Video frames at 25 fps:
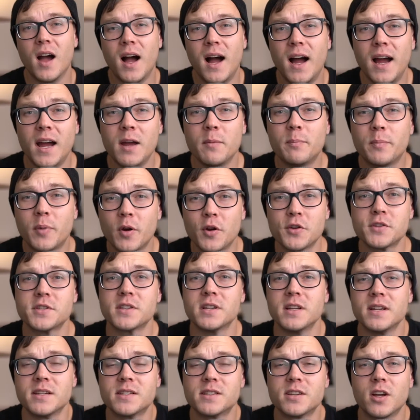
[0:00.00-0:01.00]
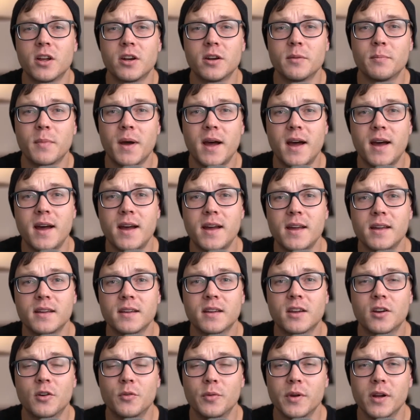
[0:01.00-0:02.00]
I personally started my
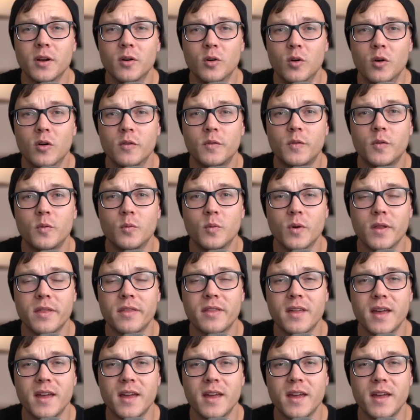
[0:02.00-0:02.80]
career off with